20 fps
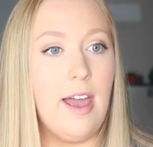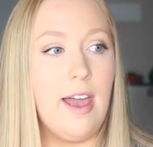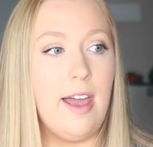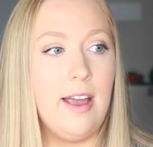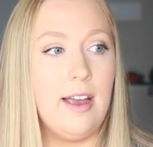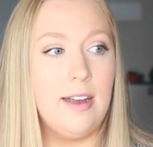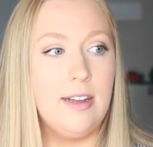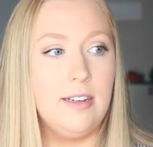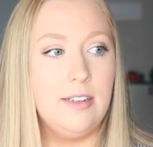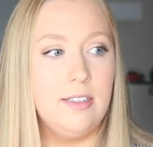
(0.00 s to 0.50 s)

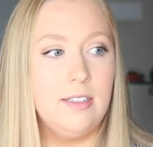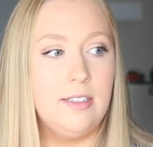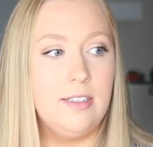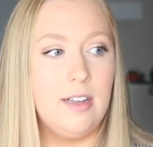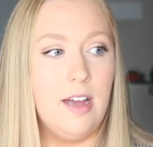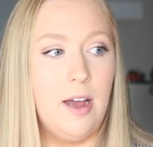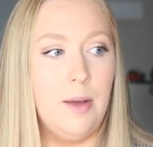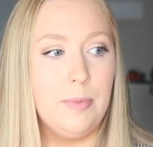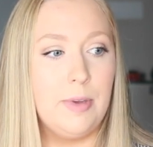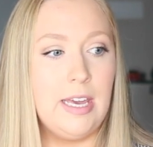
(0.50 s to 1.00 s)
and
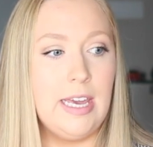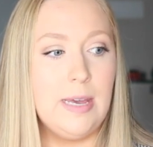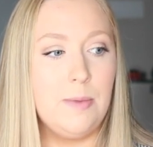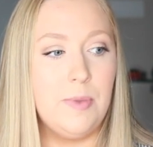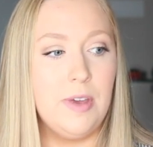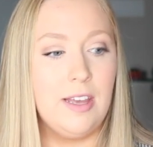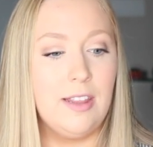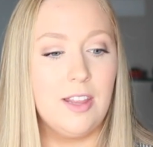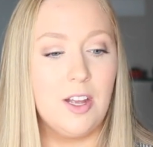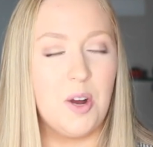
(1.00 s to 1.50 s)
um,
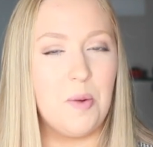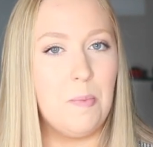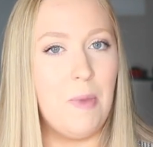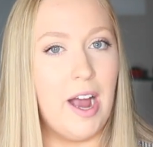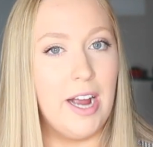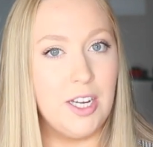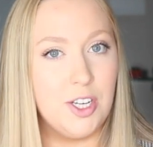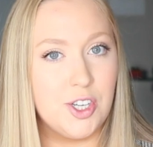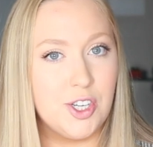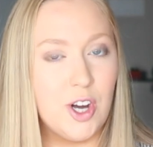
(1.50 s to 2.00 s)
keeping their
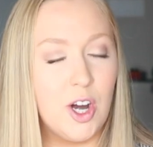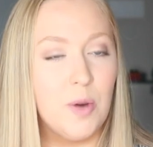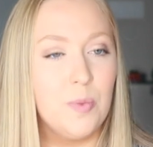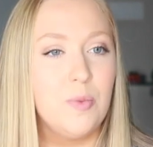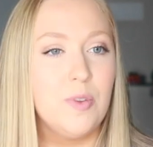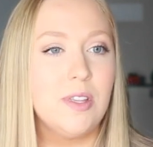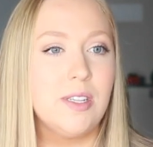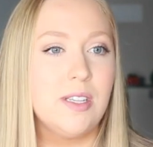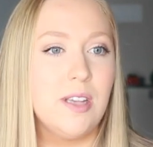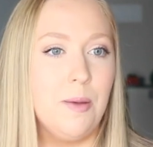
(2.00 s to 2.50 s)
mind
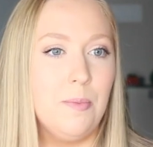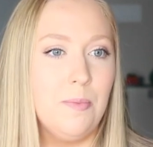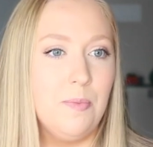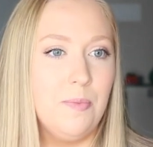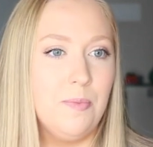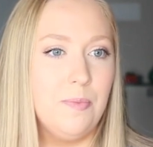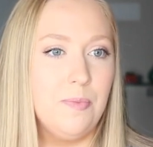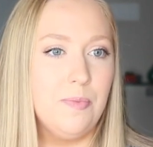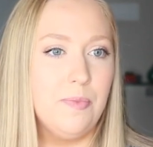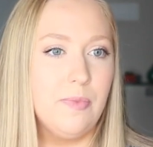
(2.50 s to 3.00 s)
sharp with
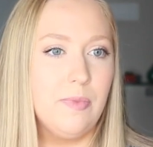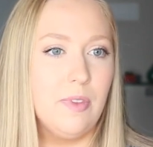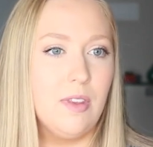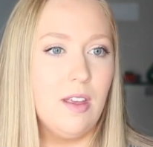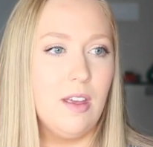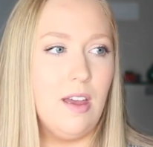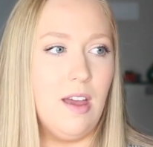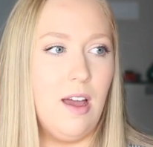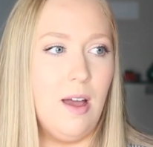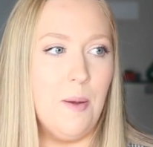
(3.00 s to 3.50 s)
some
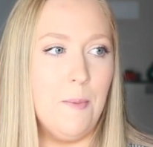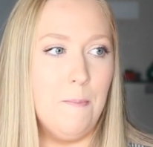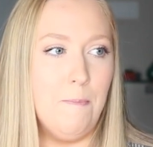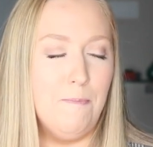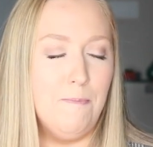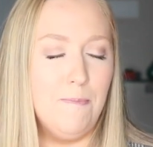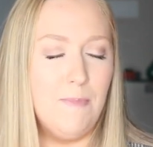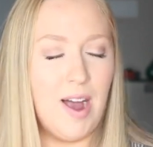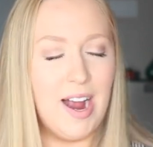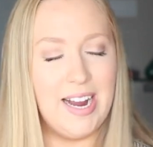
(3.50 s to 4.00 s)
um,
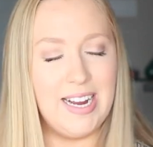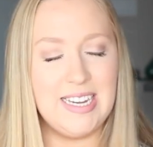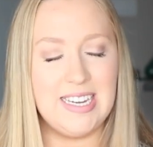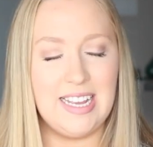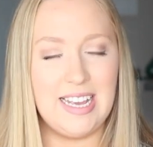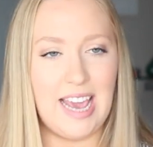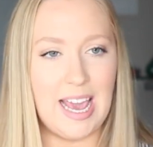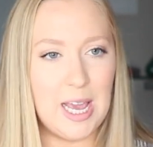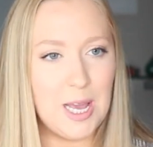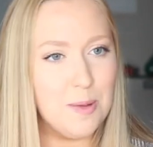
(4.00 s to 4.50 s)

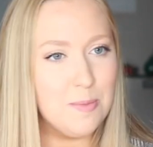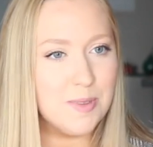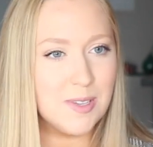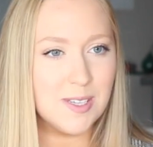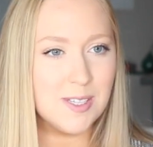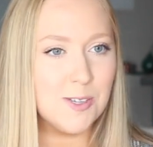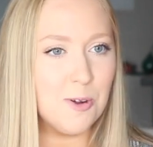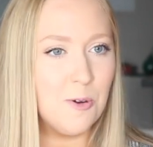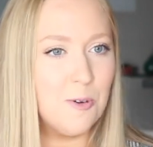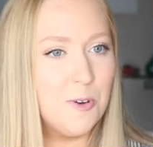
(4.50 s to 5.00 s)
mind games
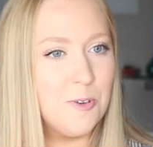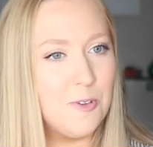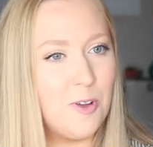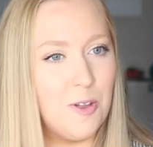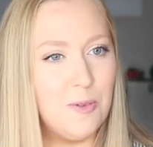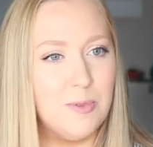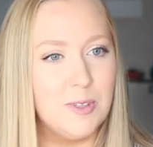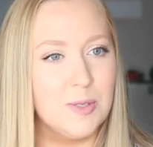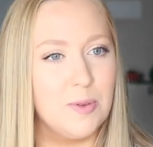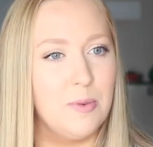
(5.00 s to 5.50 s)
is sort of
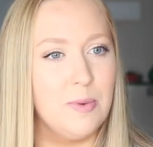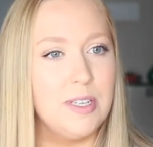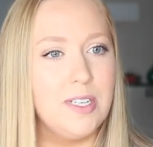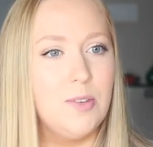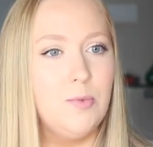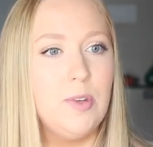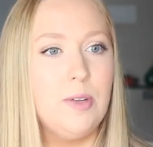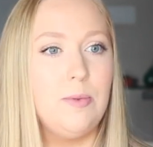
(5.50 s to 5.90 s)
almost what we did.